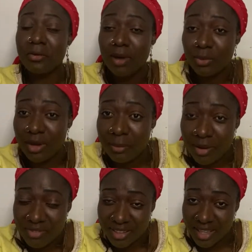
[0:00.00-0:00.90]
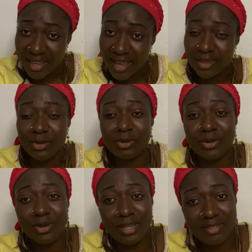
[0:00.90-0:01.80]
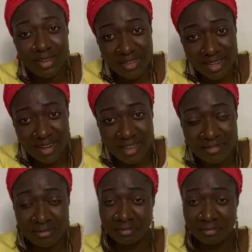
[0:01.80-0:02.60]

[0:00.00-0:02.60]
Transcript: What will it profit they get to live a fake life?